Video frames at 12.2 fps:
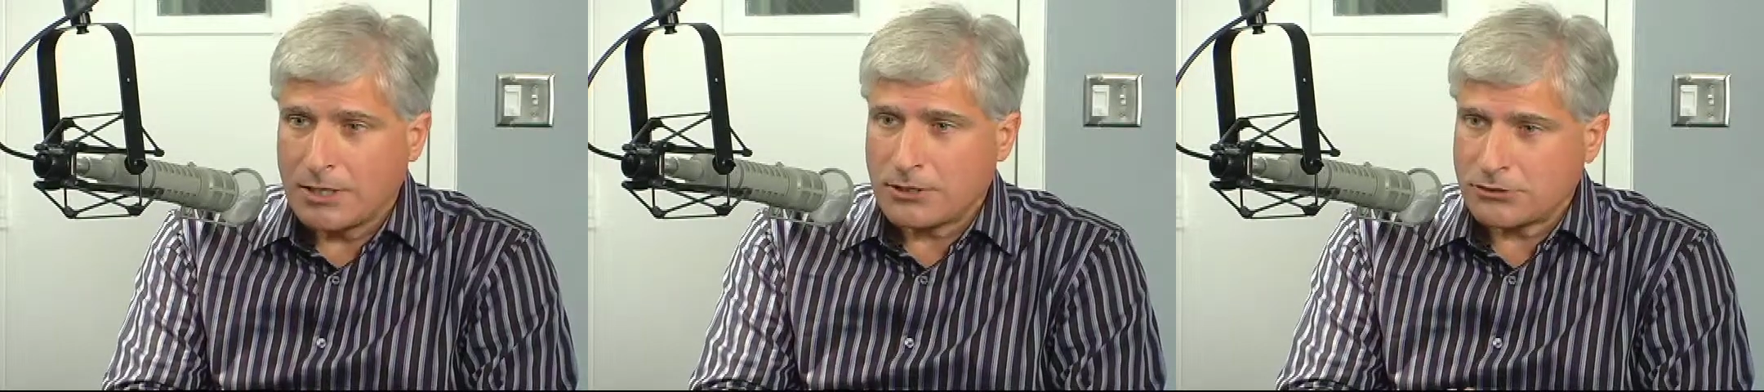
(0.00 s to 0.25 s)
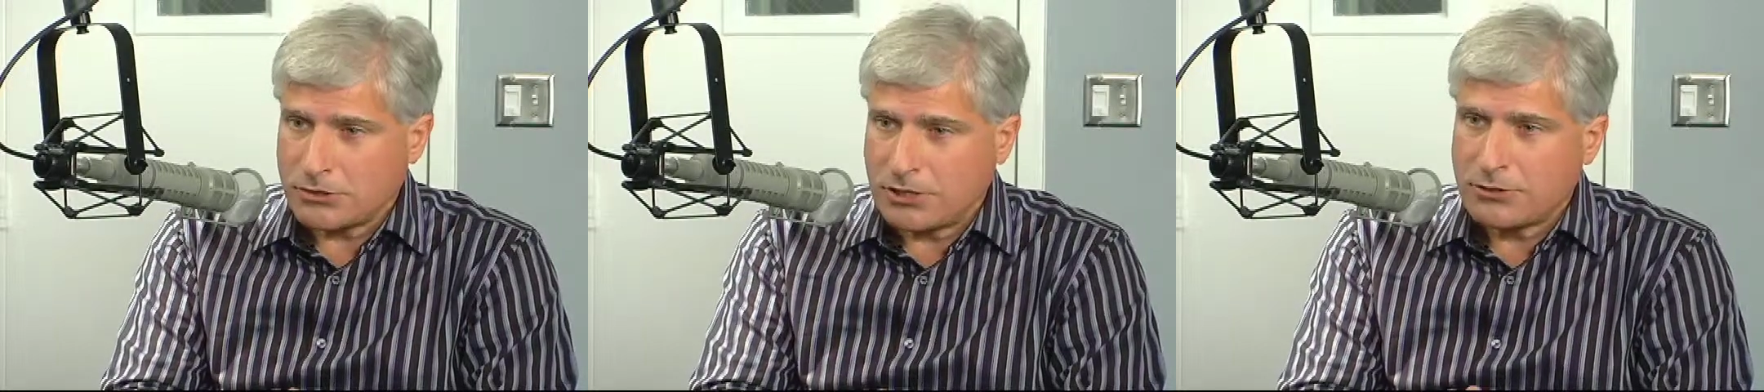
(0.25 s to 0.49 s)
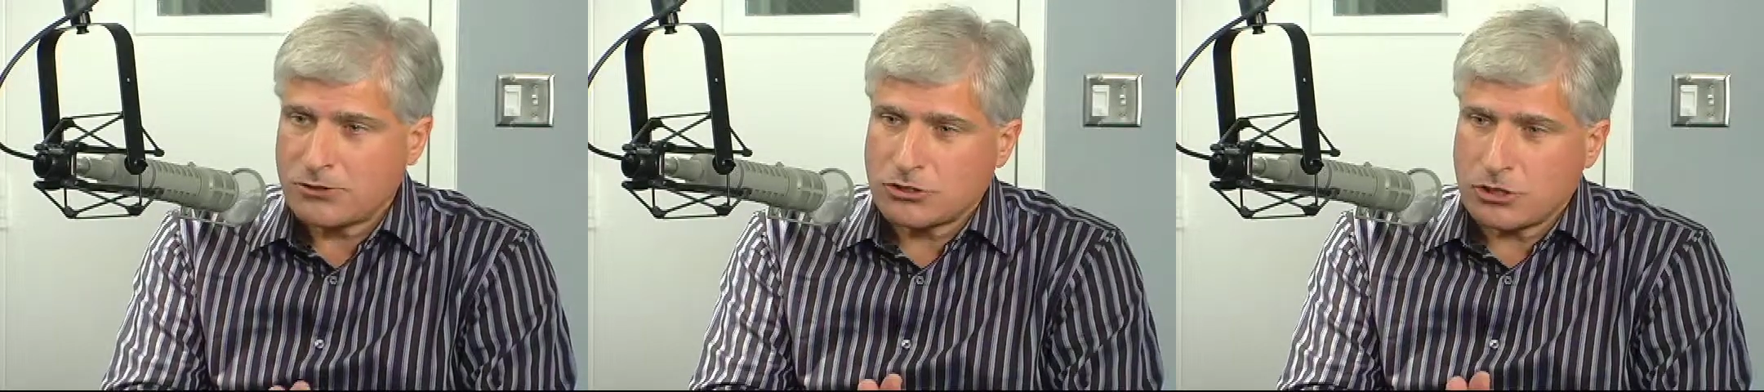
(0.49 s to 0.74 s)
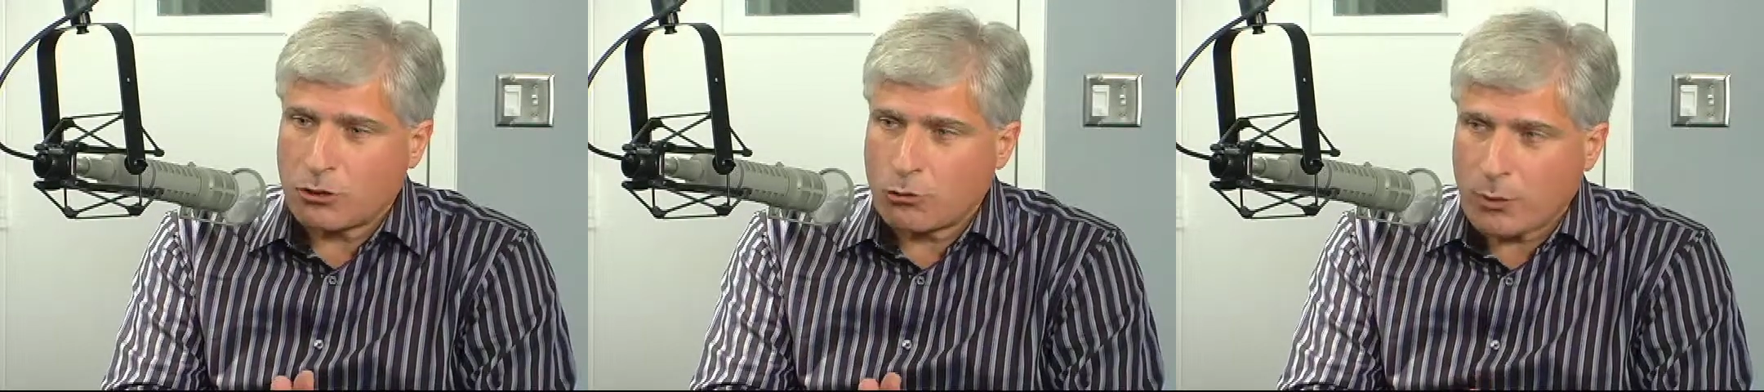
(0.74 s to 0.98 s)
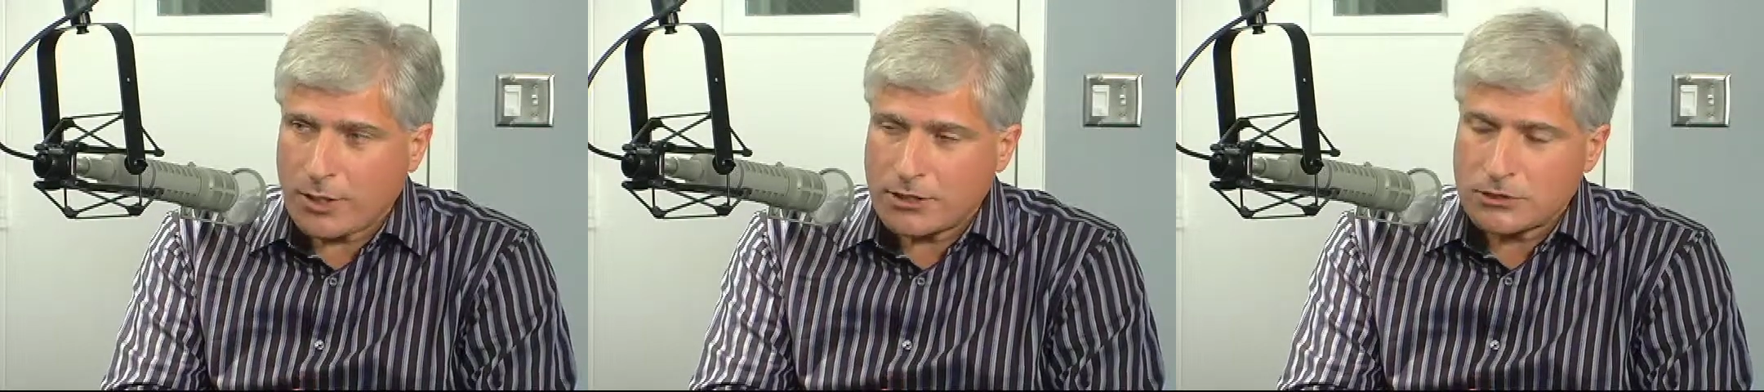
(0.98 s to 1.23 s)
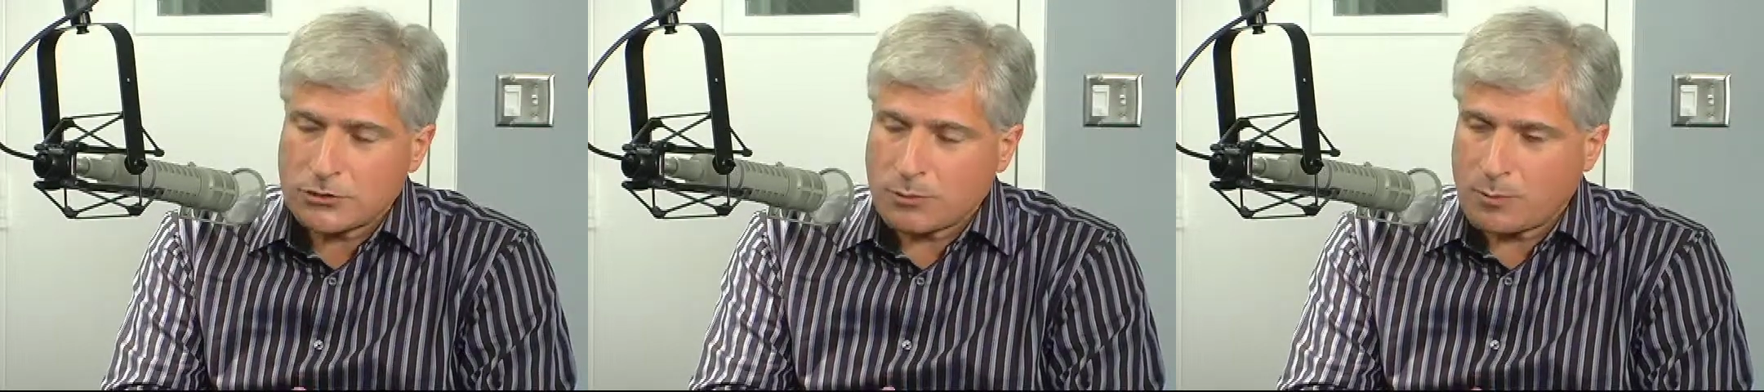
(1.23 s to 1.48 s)
Because there's the
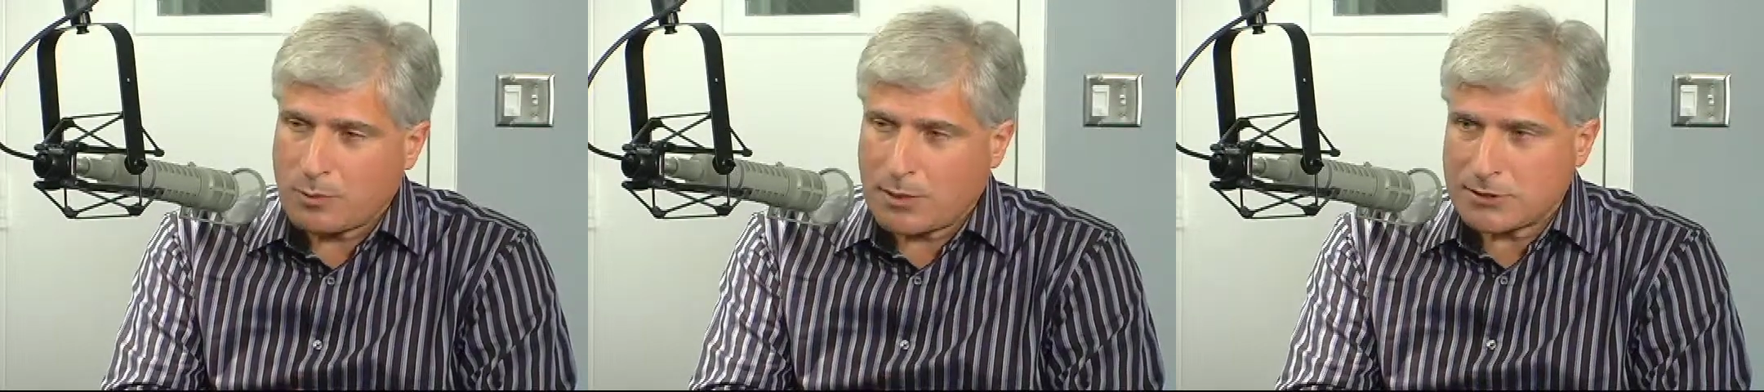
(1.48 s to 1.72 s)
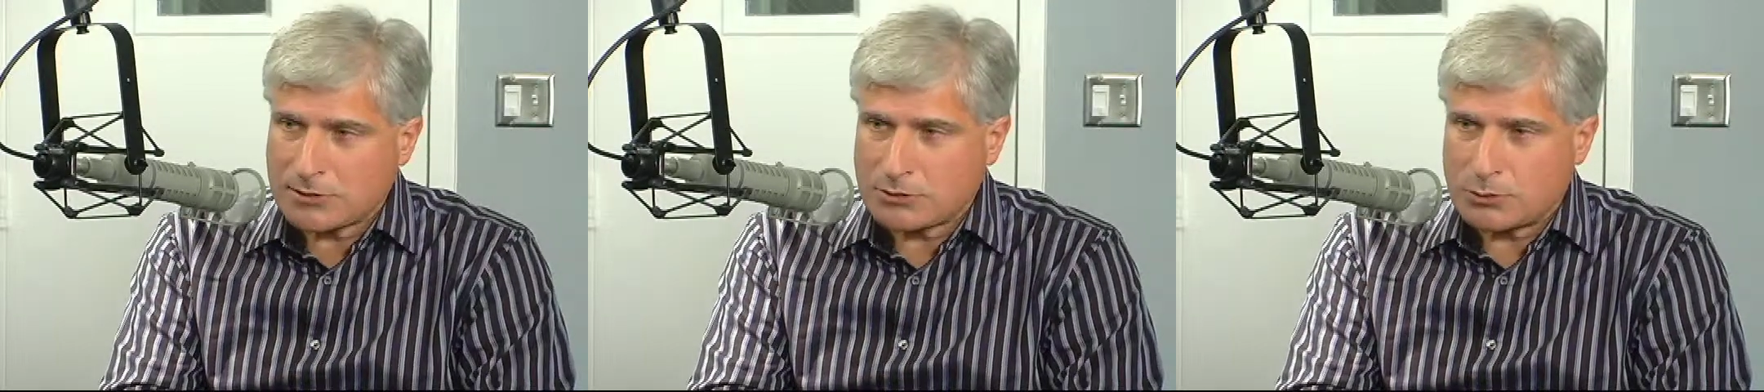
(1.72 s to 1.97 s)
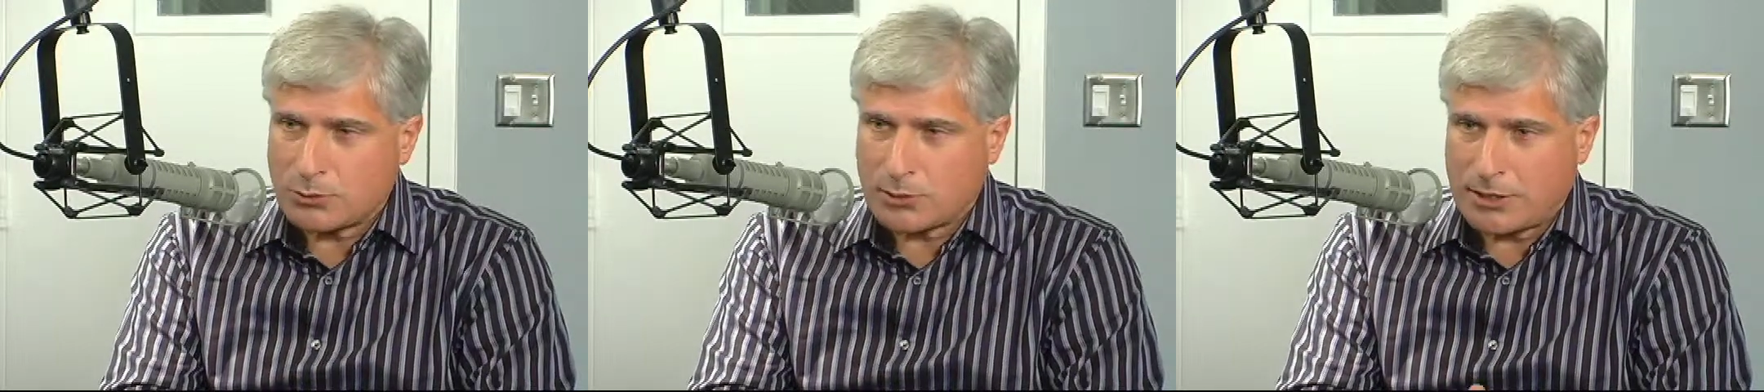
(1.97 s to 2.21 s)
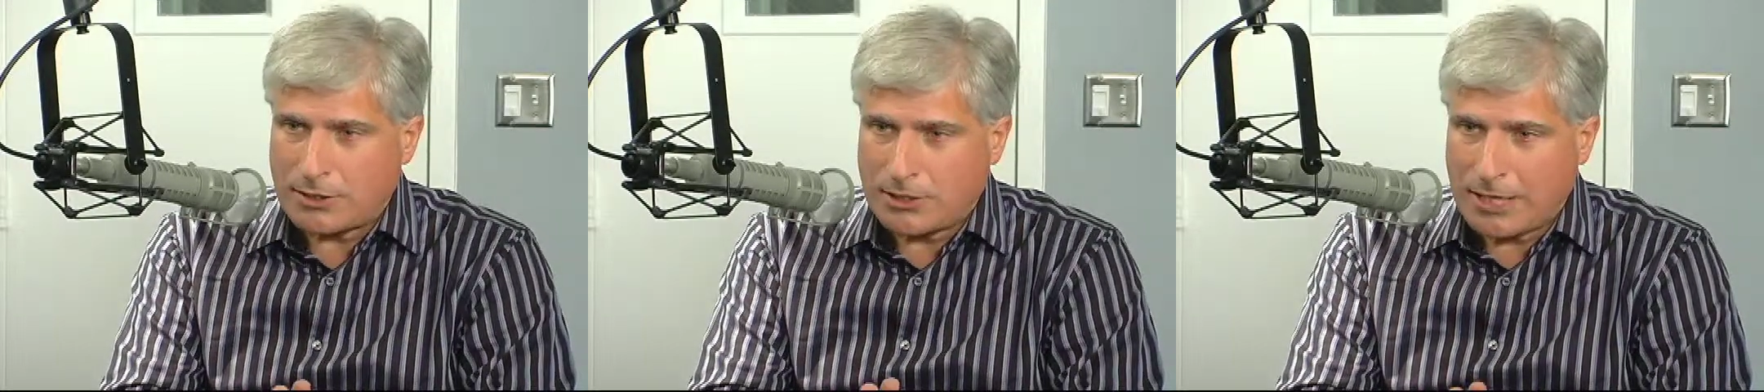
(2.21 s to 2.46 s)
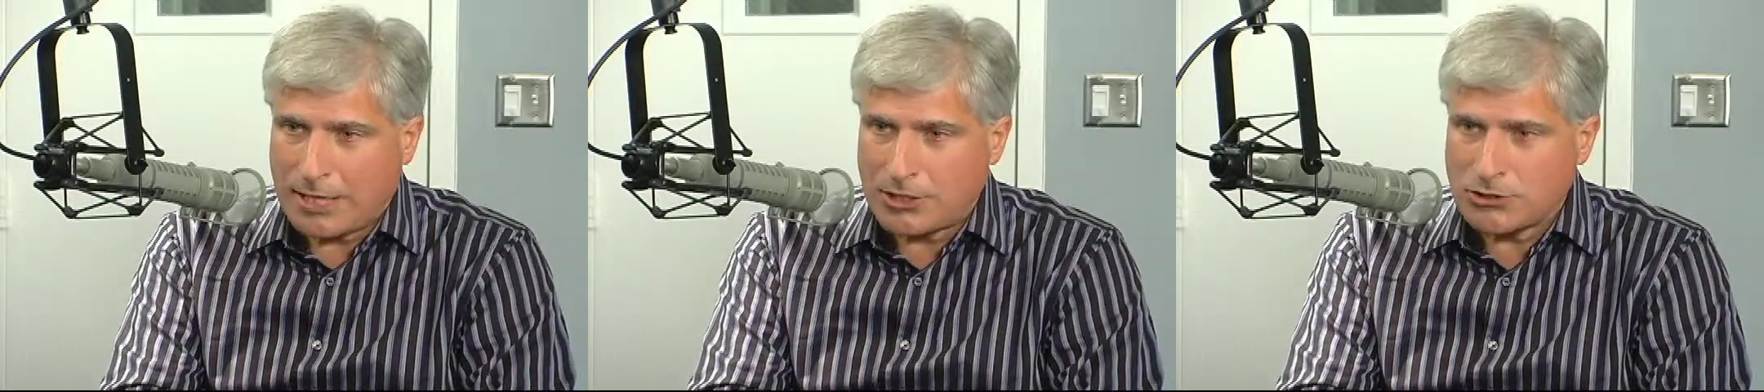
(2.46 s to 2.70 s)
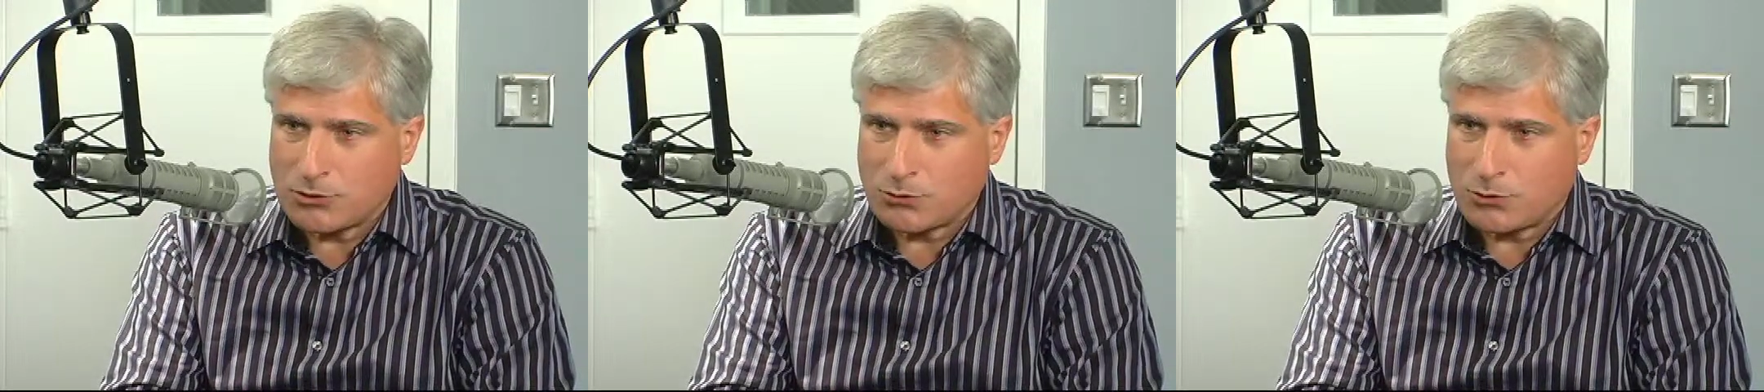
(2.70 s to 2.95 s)
greatest repository in the
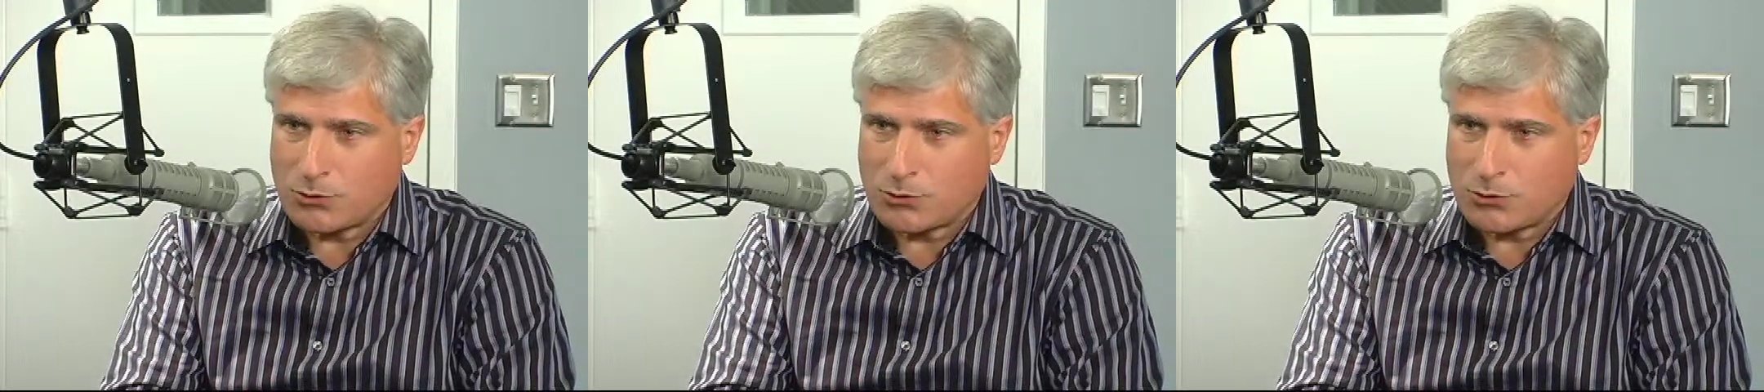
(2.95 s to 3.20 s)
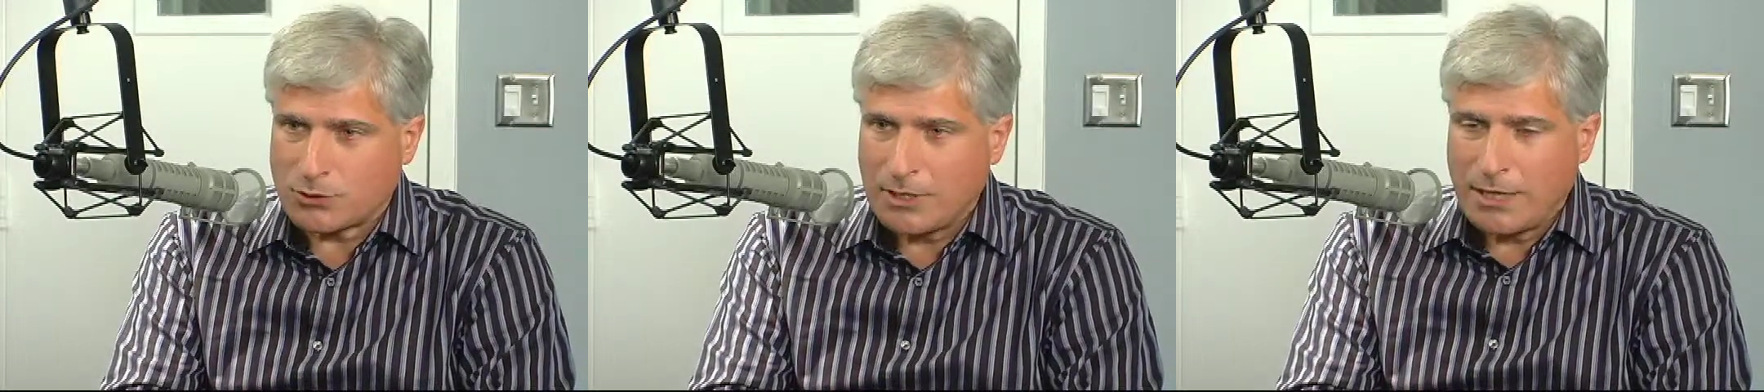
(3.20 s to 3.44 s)
ancient world,